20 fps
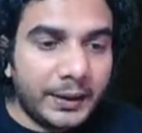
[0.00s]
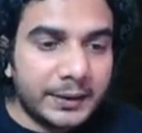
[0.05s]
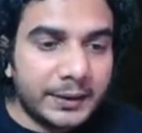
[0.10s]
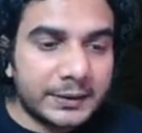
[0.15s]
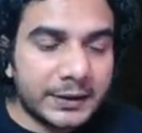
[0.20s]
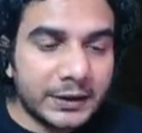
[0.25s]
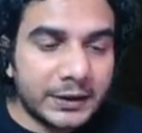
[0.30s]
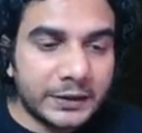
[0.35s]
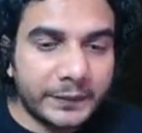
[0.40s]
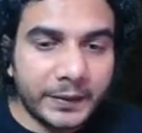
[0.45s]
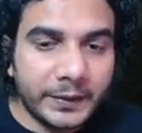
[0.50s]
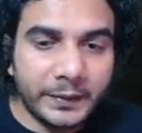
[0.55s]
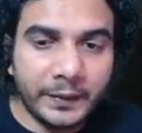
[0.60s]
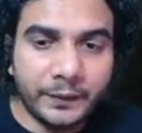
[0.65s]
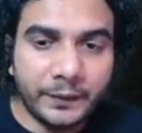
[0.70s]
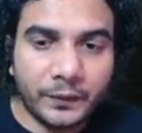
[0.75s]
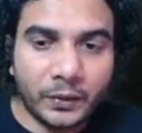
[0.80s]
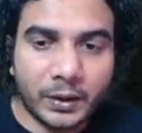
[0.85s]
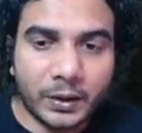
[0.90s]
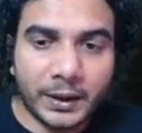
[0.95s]
distance
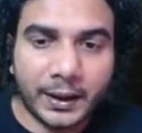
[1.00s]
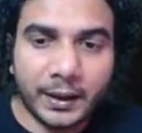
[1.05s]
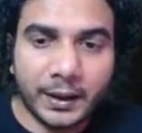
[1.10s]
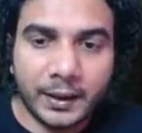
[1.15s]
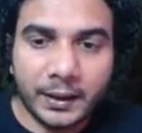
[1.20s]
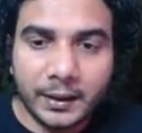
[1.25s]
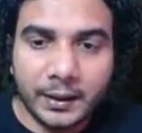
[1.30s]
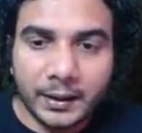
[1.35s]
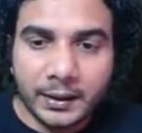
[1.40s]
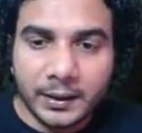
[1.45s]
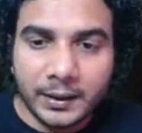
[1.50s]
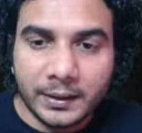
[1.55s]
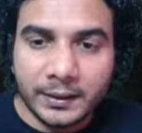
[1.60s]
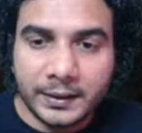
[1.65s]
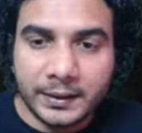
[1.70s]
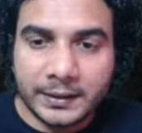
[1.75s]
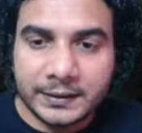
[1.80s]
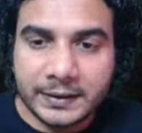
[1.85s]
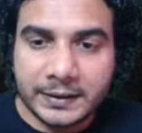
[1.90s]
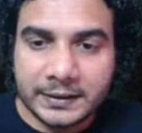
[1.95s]
between foci,
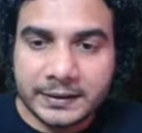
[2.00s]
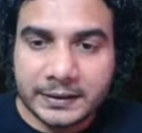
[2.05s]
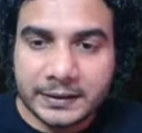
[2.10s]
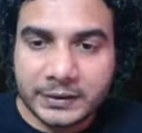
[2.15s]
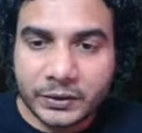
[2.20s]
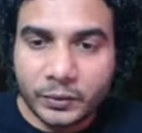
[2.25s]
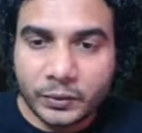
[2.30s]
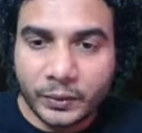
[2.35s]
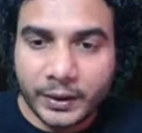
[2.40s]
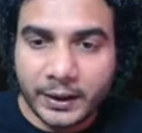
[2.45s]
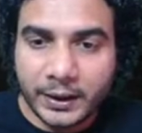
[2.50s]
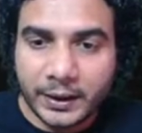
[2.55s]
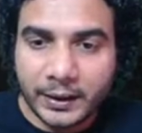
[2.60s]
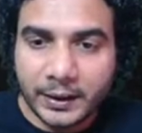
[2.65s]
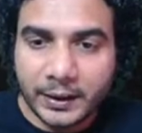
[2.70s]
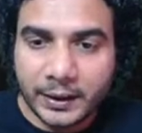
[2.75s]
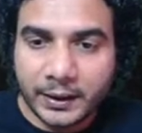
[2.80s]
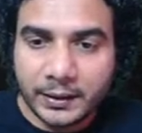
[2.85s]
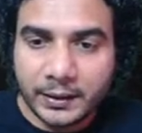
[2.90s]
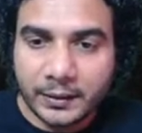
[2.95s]
this is 2ae,
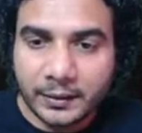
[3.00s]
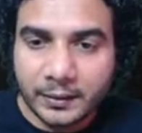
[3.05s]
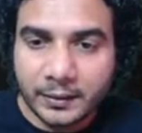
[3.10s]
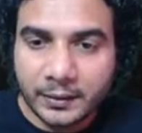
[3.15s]
right?